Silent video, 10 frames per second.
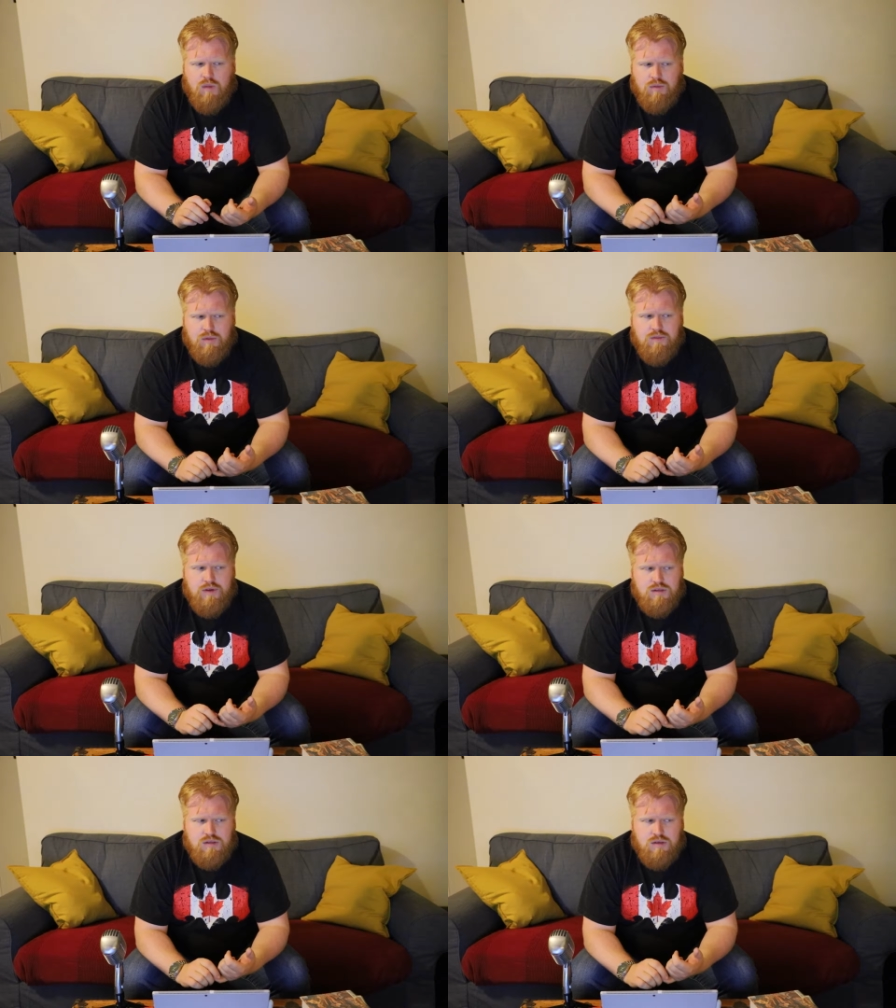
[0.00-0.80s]
I believe
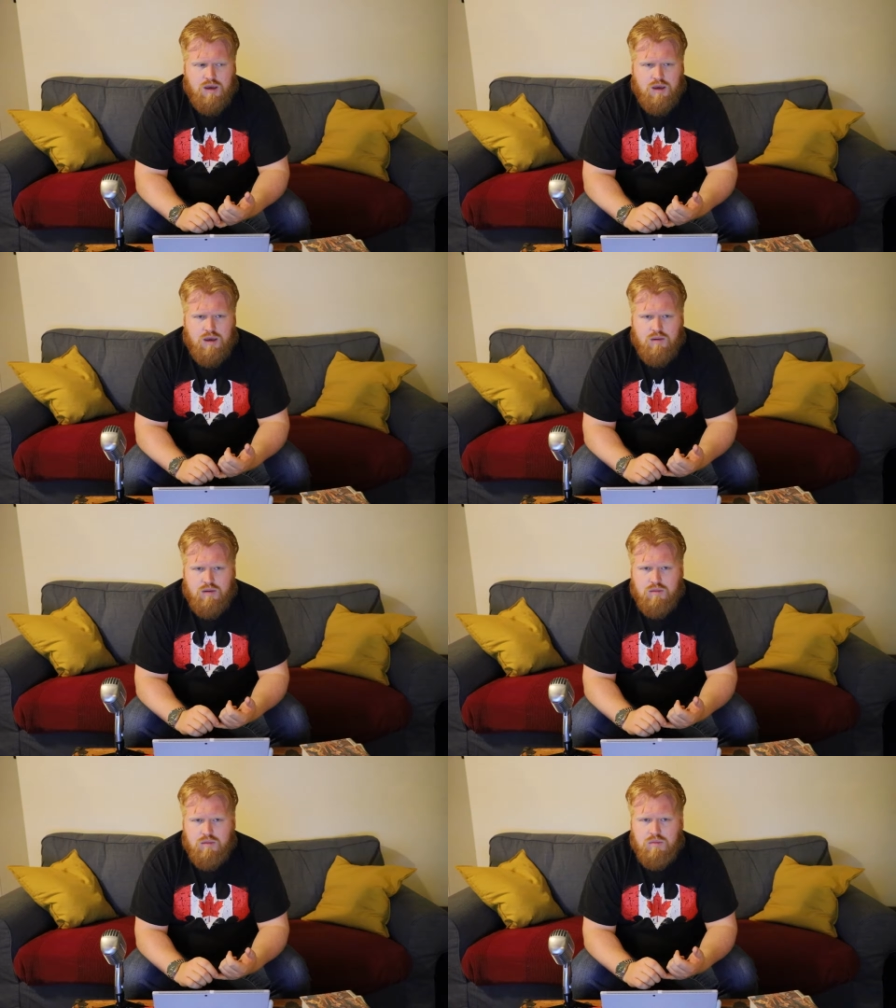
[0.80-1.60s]
it's
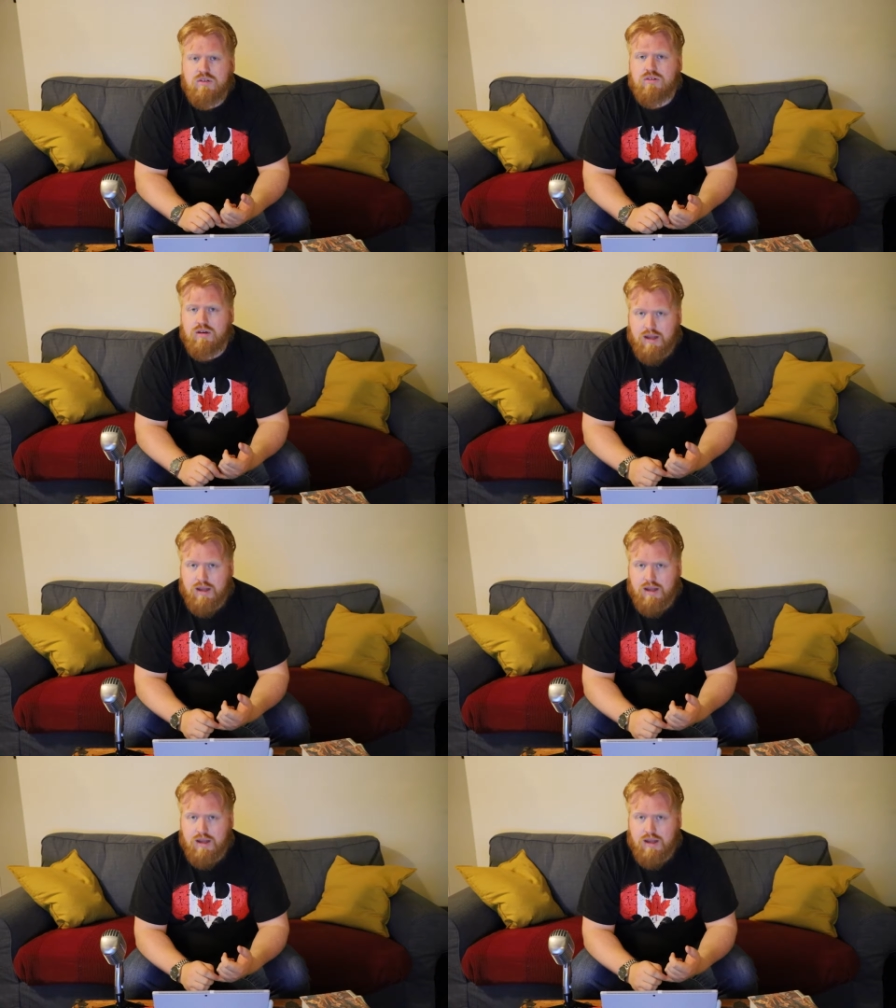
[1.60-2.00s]
uh, Mr.